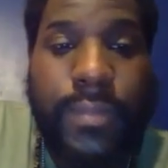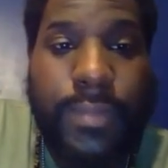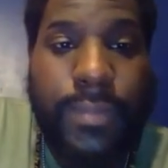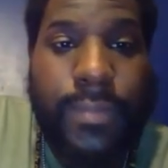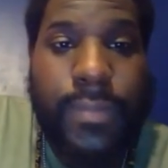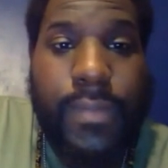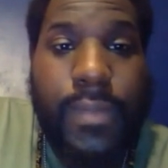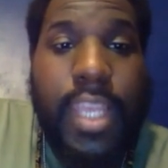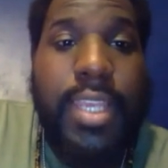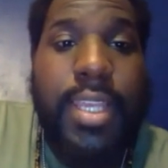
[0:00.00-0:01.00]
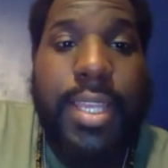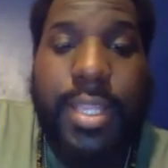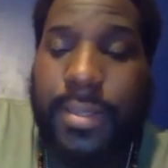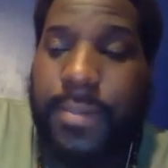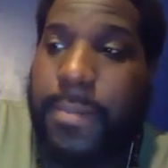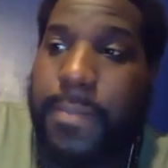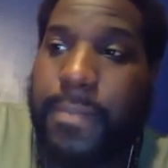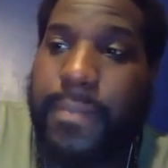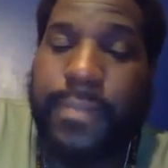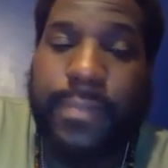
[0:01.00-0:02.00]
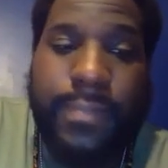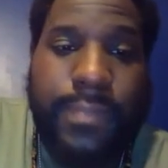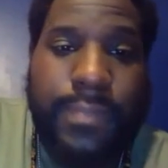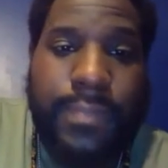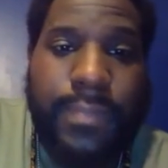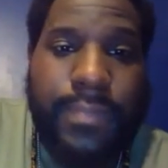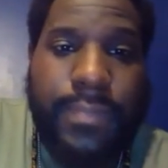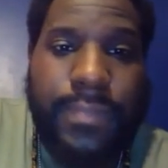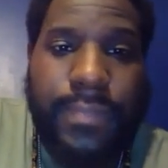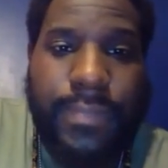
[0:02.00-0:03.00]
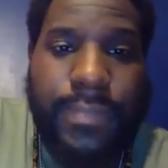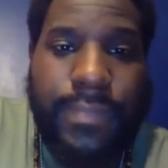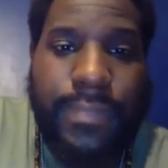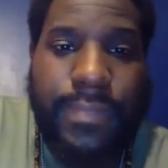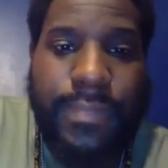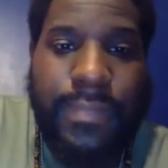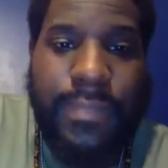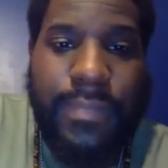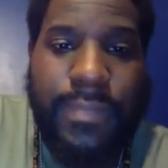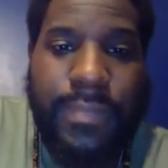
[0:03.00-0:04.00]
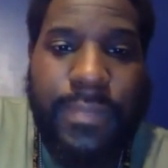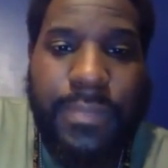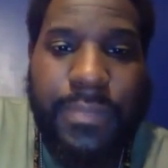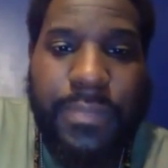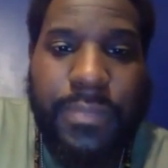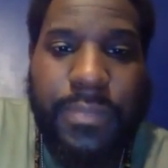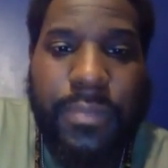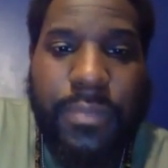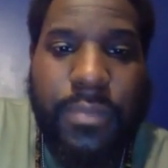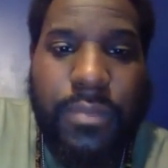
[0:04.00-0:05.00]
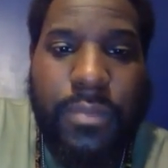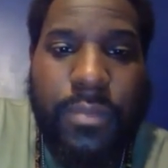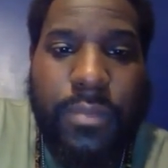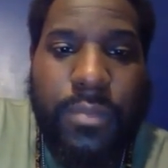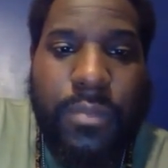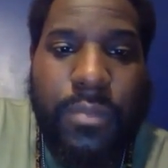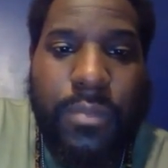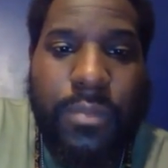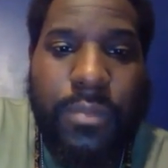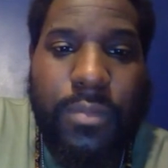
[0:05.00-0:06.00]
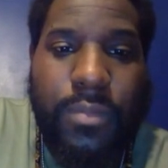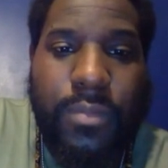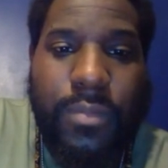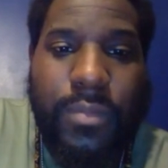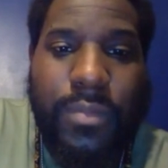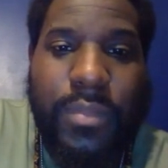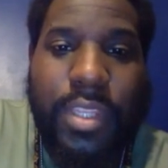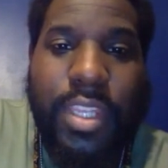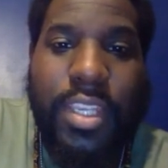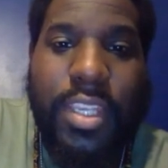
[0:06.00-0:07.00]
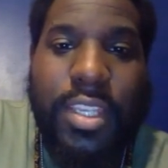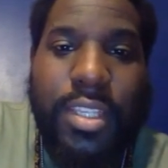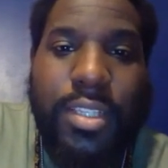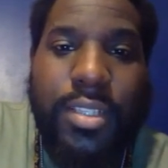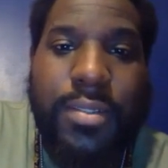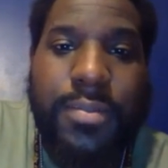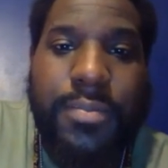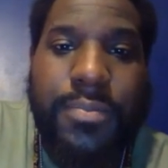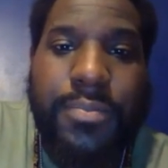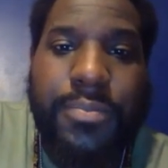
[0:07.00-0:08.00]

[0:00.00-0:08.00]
No words are spoken by the person on screen.